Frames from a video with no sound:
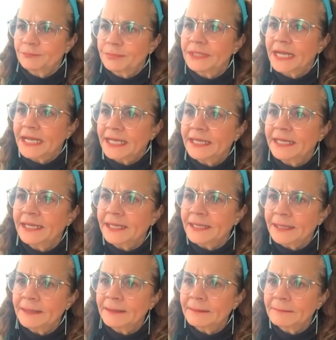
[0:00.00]
but
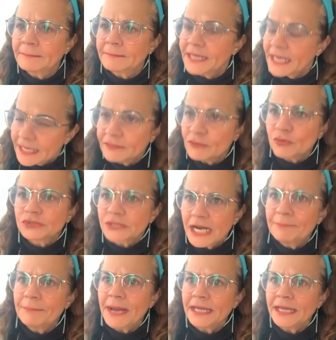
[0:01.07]
those are my